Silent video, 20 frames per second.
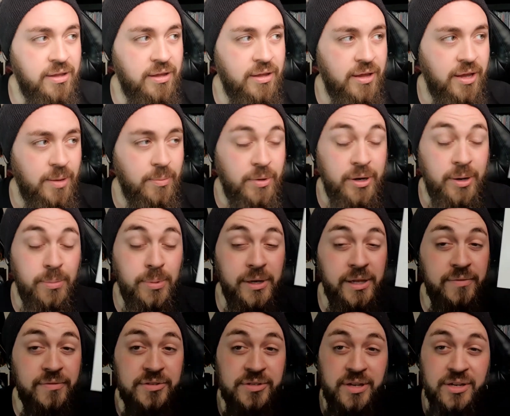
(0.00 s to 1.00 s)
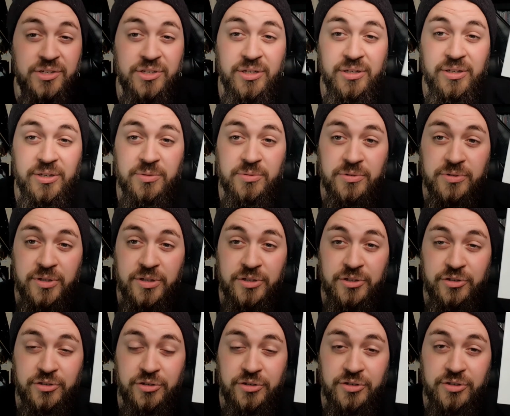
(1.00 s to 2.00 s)
And I believe this was
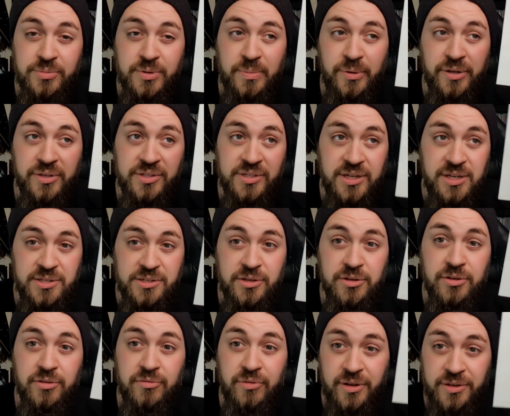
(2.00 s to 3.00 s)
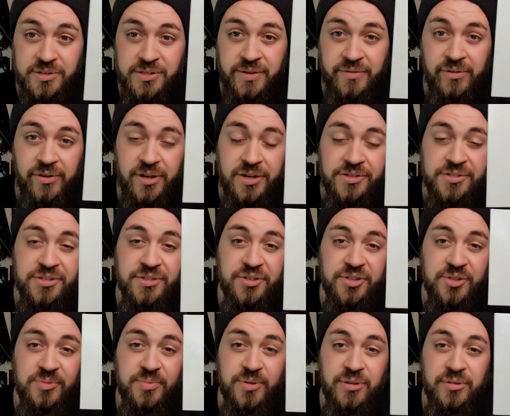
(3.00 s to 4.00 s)
introduced to me by Tito, who runs Everlasting
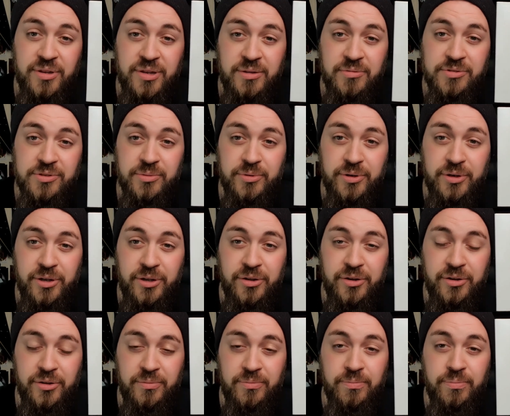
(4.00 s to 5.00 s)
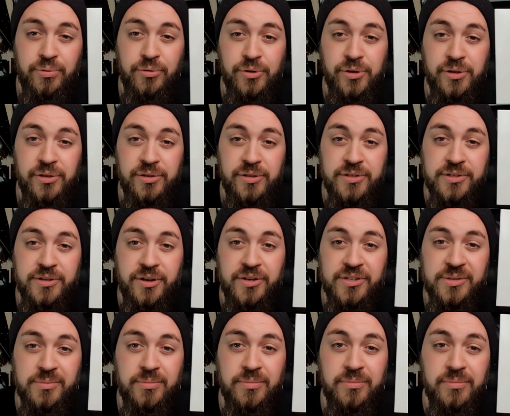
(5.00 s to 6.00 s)
Spew. He was the one that kind of pointed these
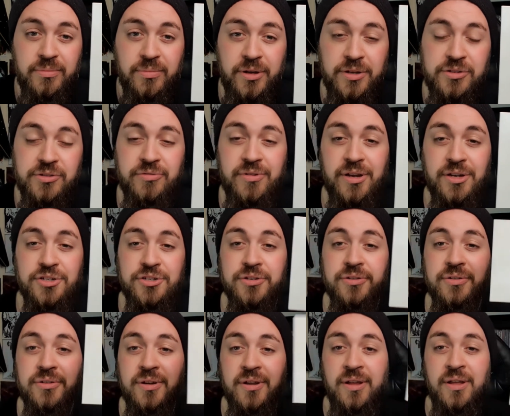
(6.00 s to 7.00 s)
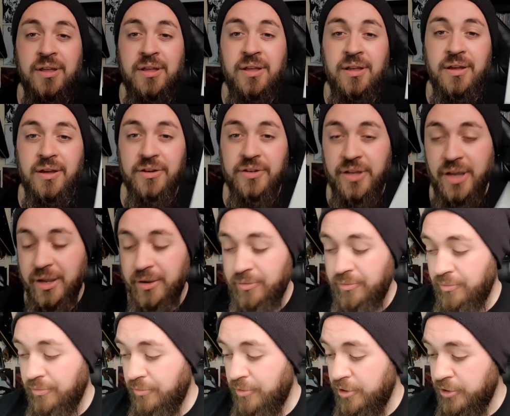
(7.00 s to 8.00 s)
guys in my direction. And yeah,
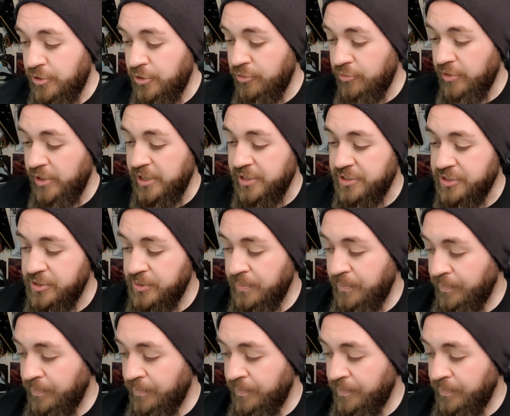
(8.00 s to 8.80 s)
really cool release.